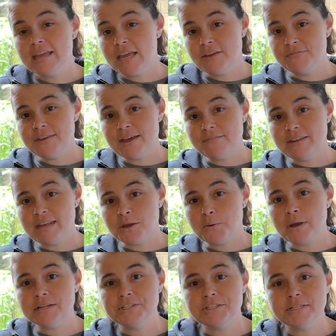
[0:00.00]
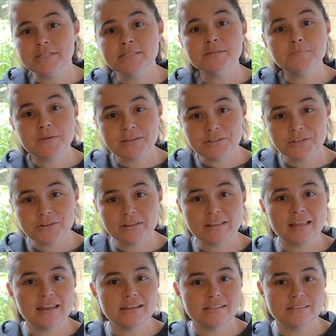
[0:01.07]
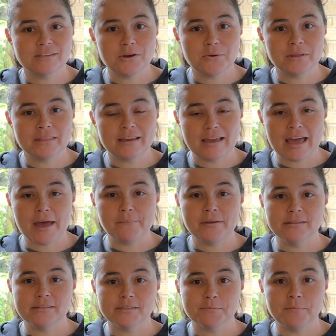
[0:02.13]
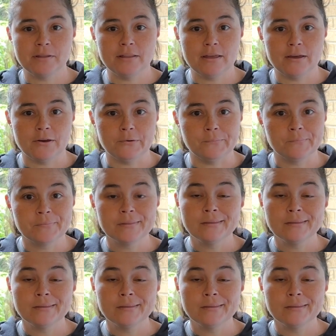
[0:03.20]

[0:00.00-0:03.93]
If you have any questions, be sure to let us know in the comments below.